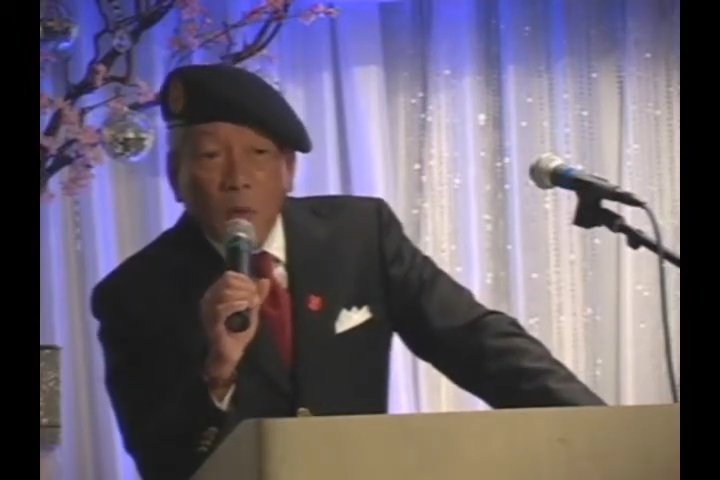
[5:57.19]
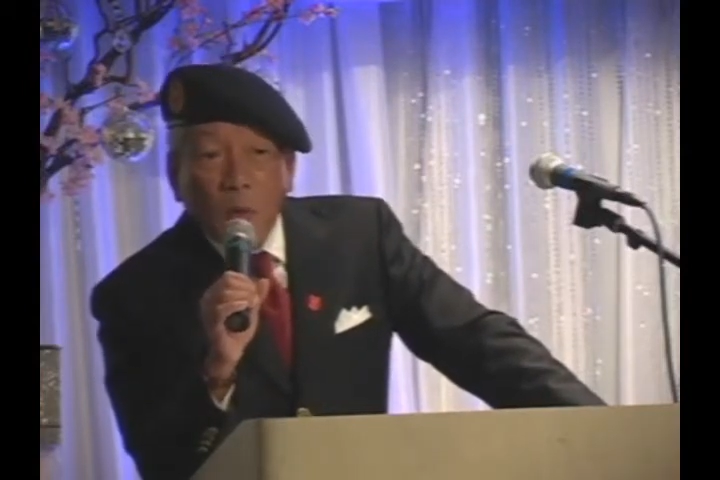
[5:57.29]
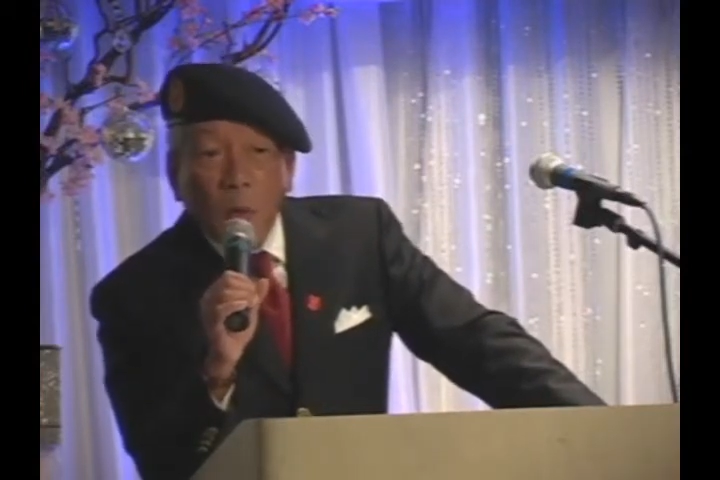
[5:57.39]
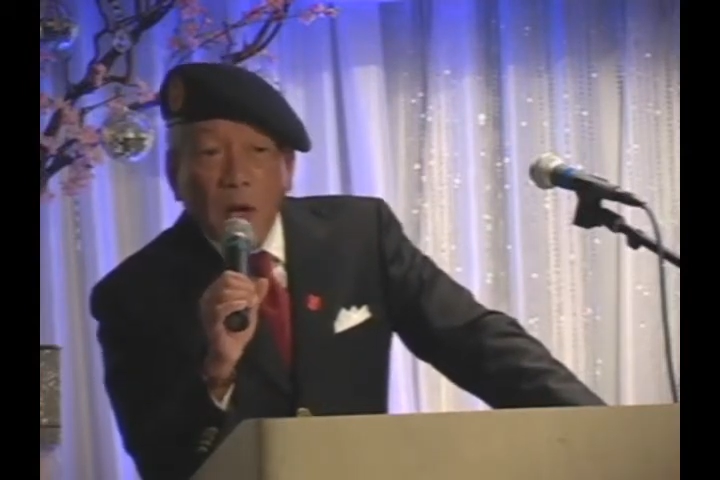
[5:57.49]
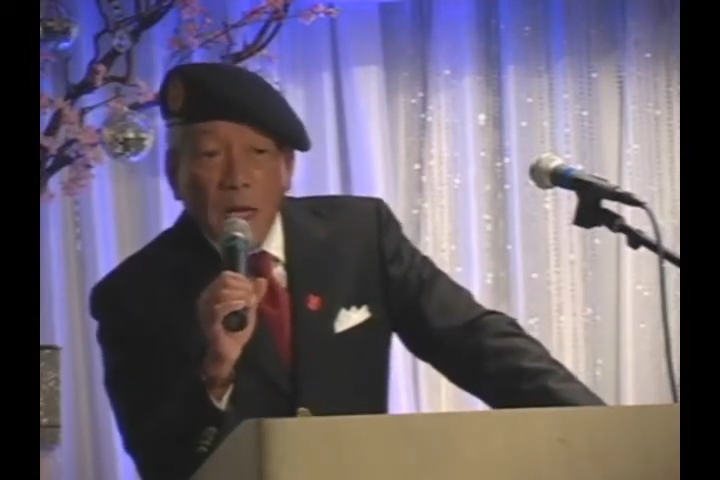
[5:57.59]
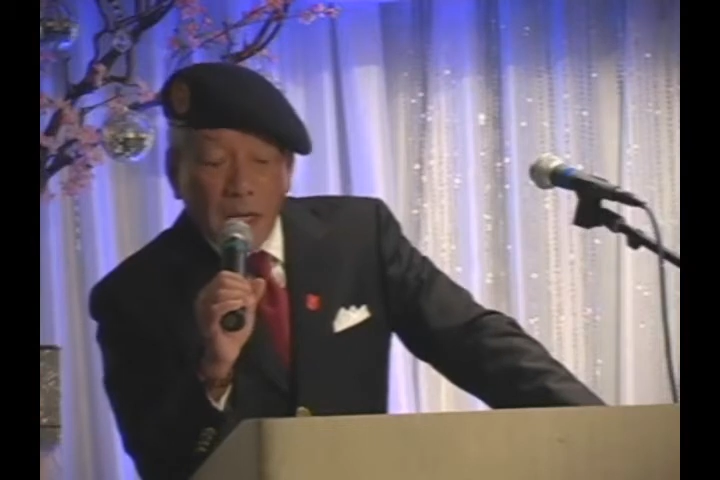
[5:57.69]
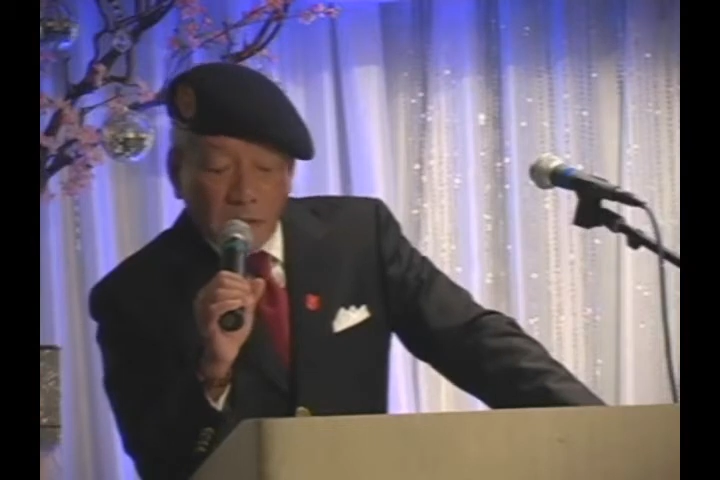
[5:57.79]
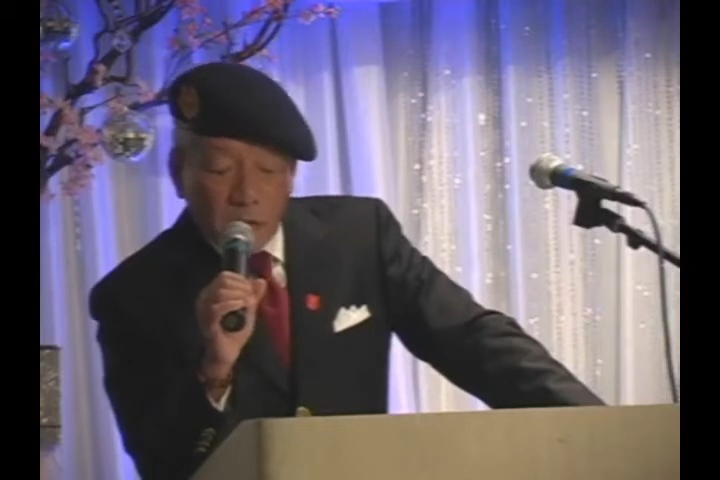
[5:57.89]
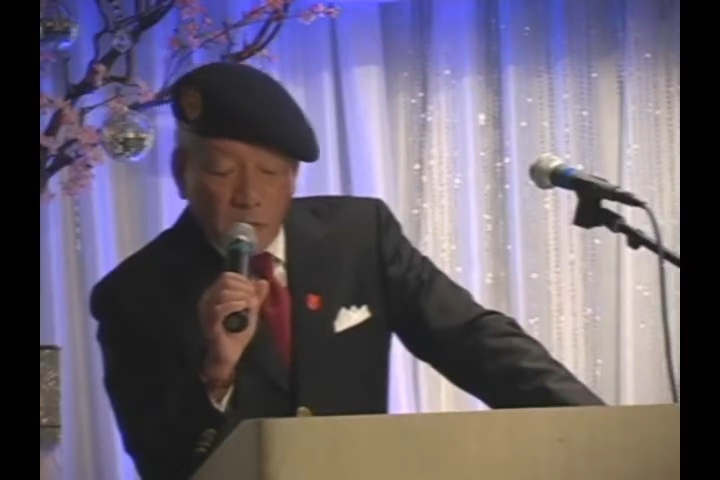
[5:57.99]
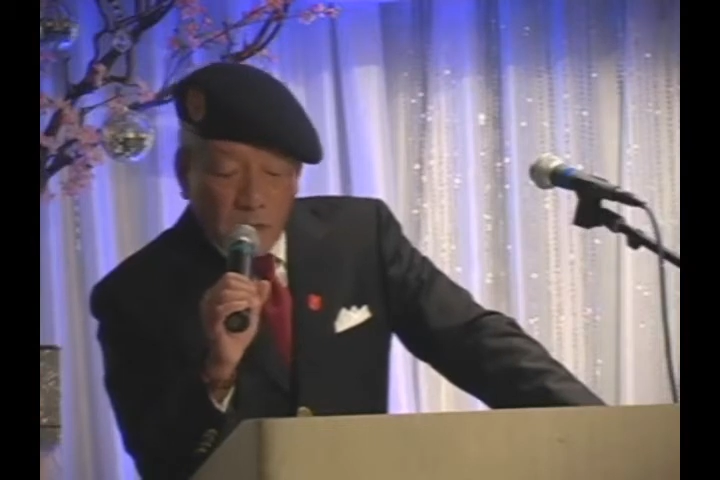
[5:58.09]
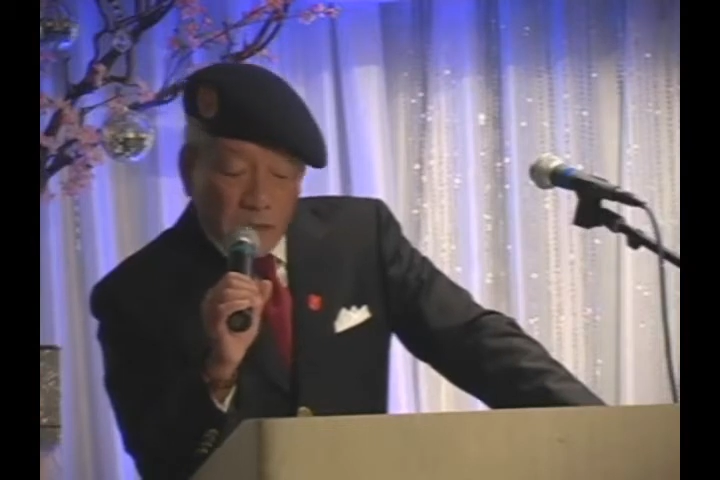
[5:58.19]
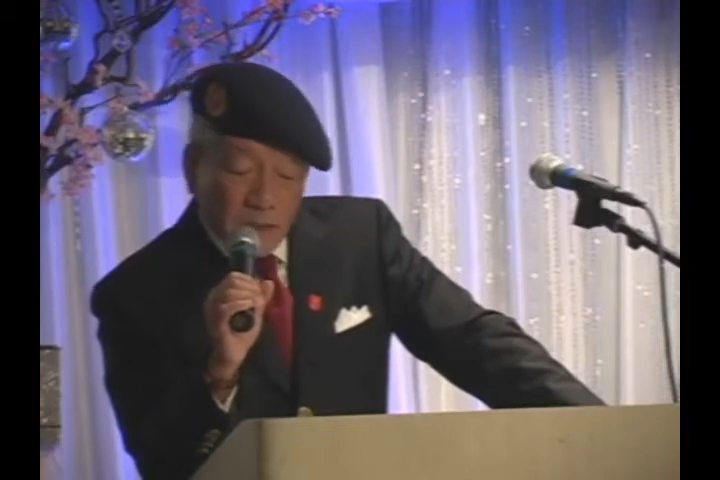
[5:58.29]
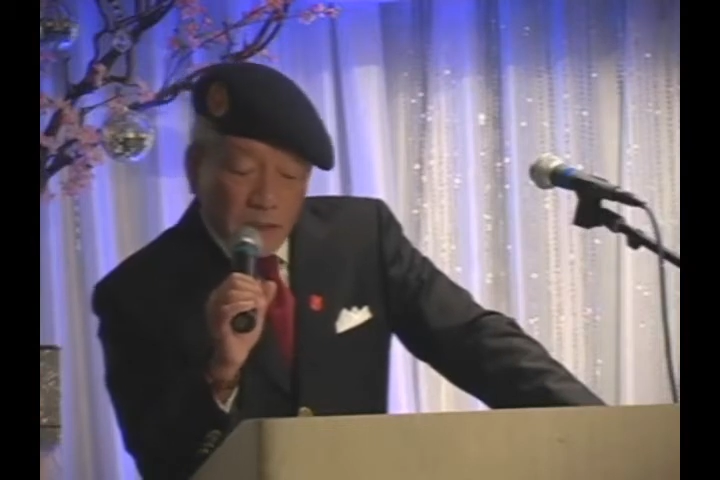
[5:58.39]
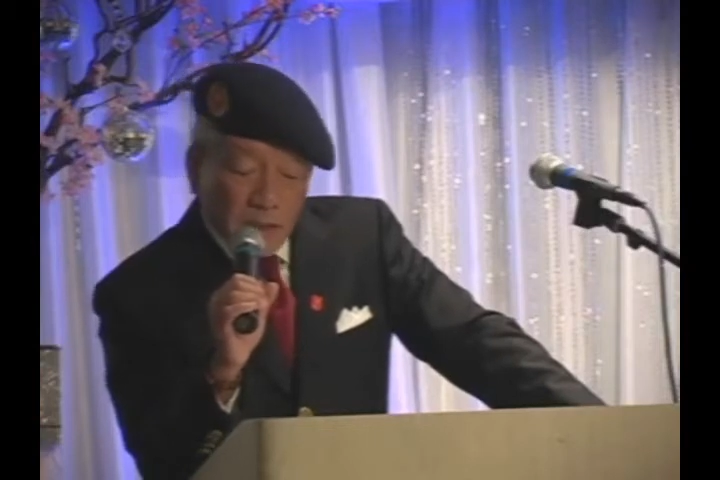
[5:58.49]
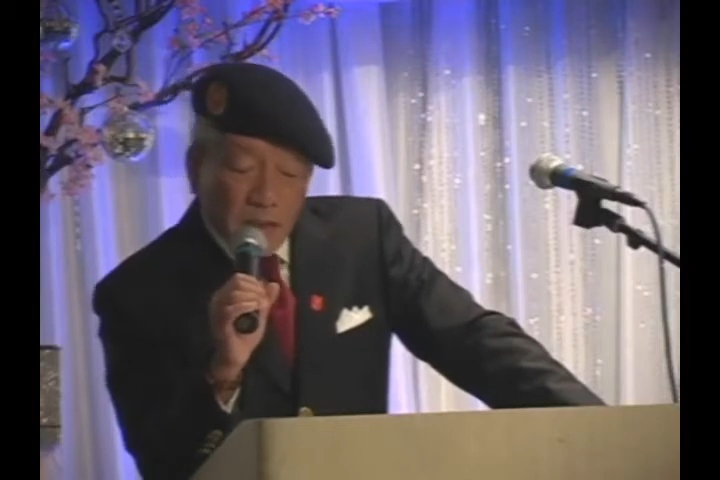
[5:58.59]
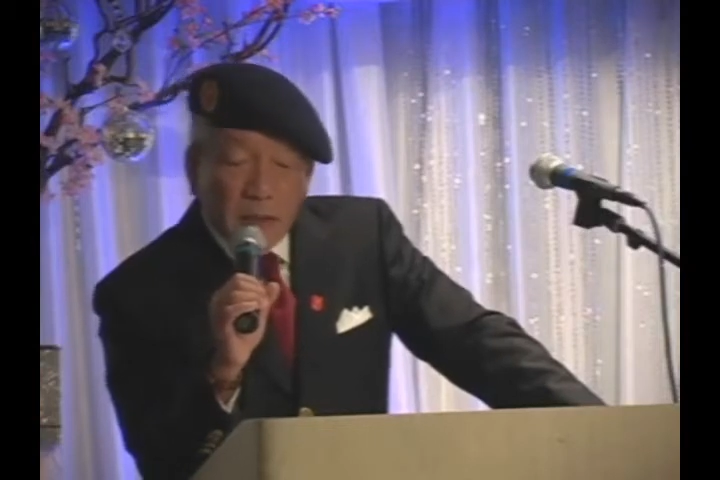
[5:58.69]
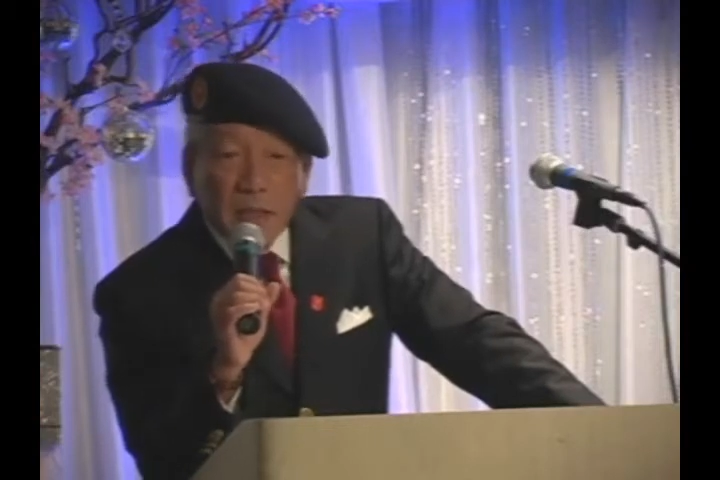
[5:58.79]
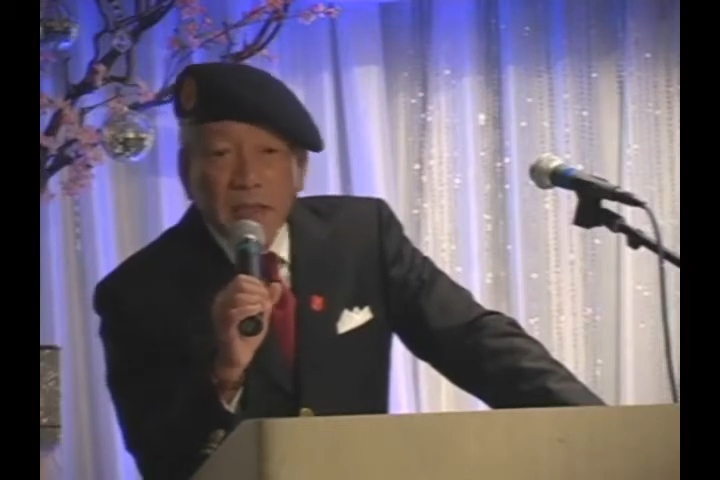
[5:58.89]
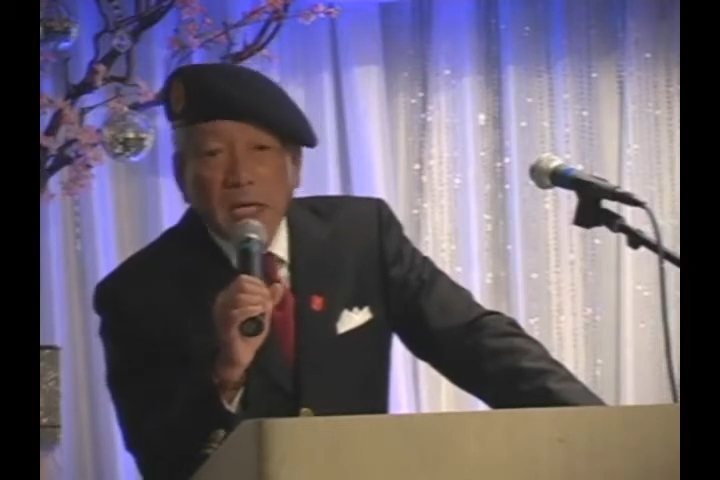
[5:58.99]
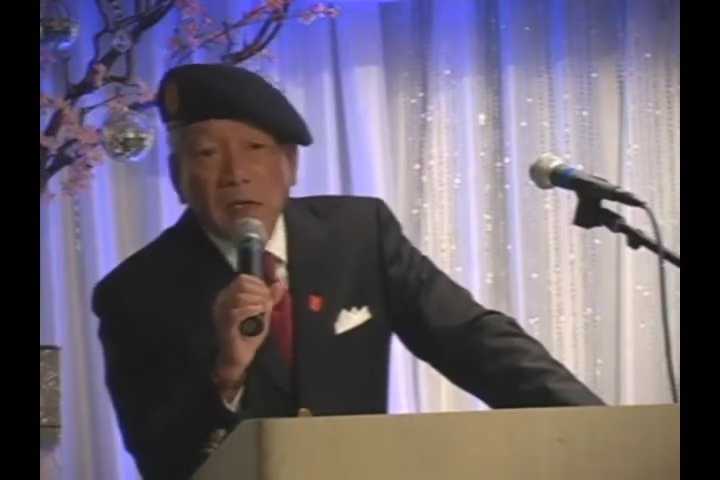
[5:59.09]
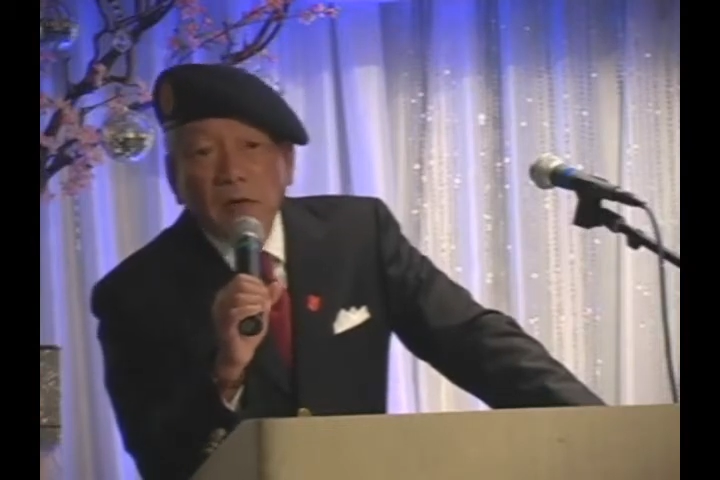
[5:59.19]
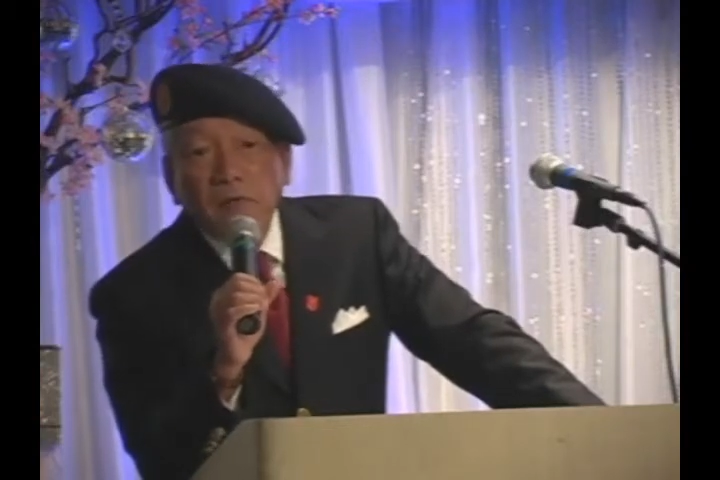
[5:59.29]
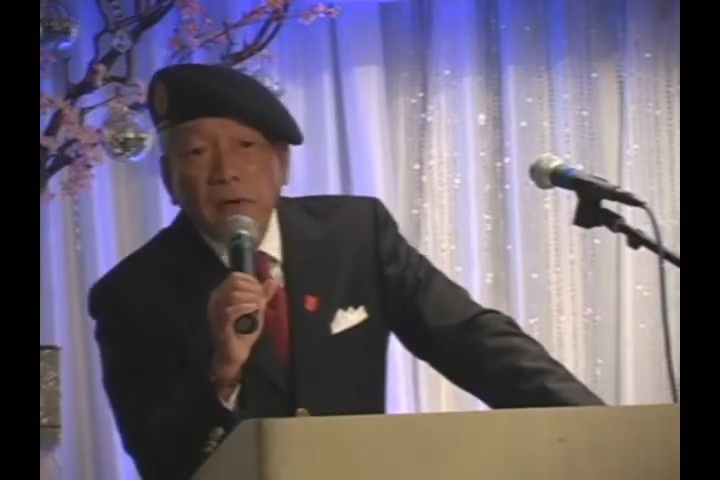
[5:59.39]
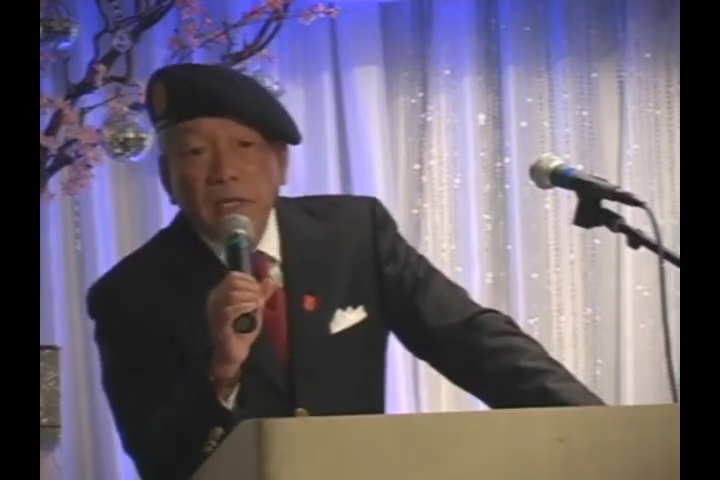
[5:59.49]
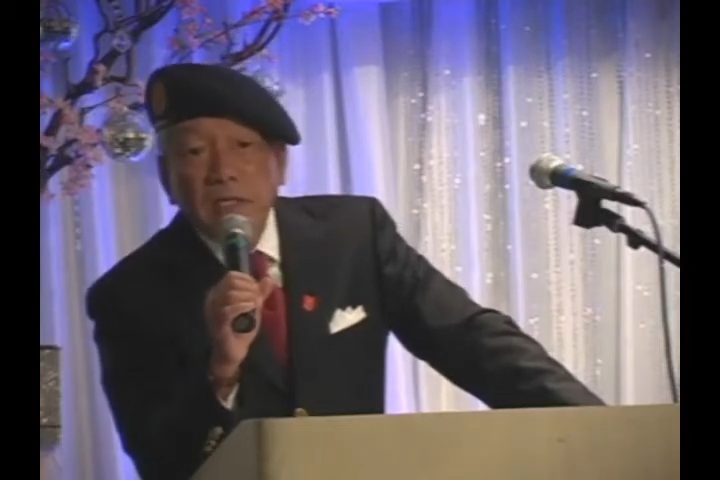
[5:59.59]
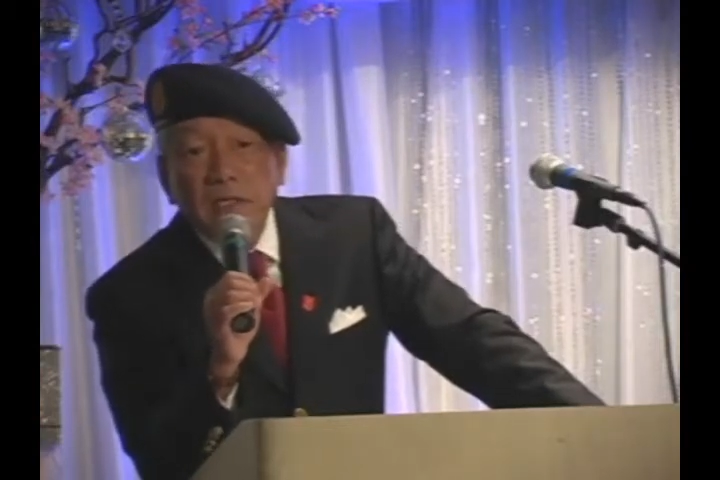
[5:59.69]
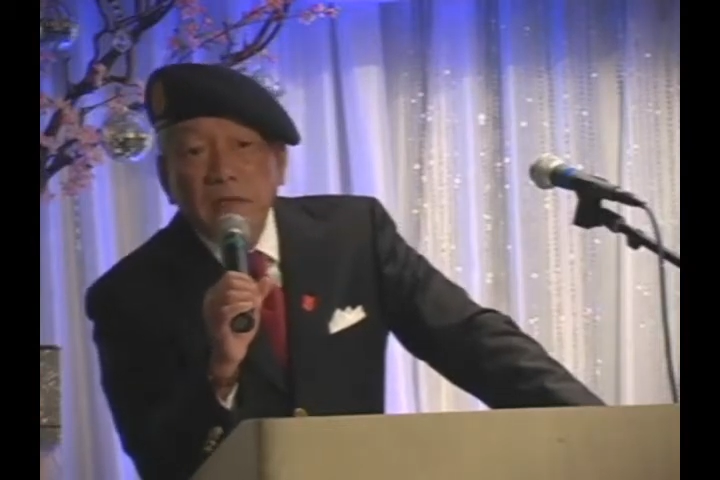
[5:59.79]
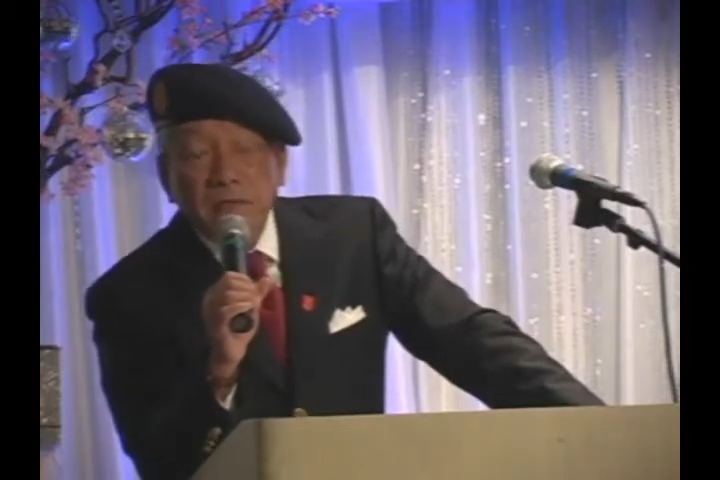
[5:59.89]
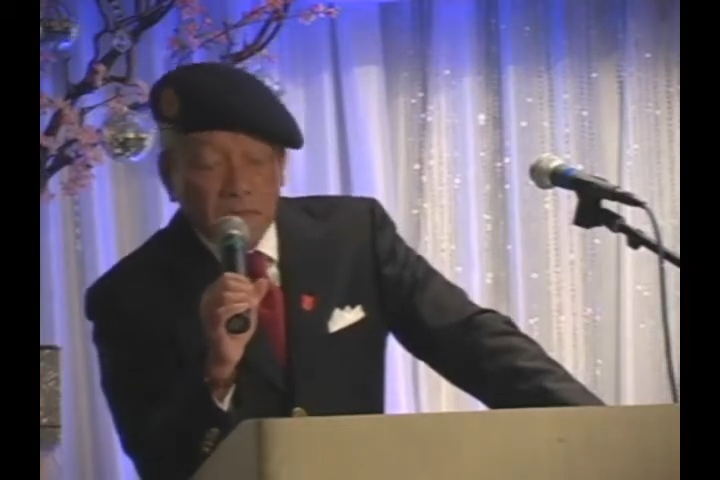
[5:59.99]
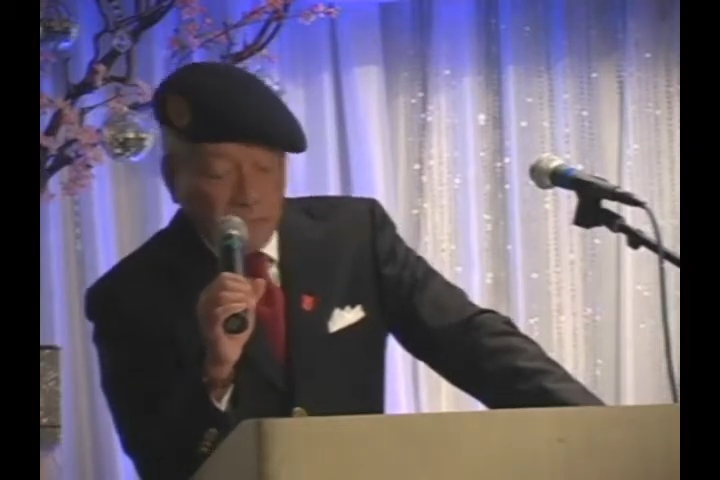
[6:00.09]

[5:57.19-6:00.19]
Khoi during the Tet Offensive.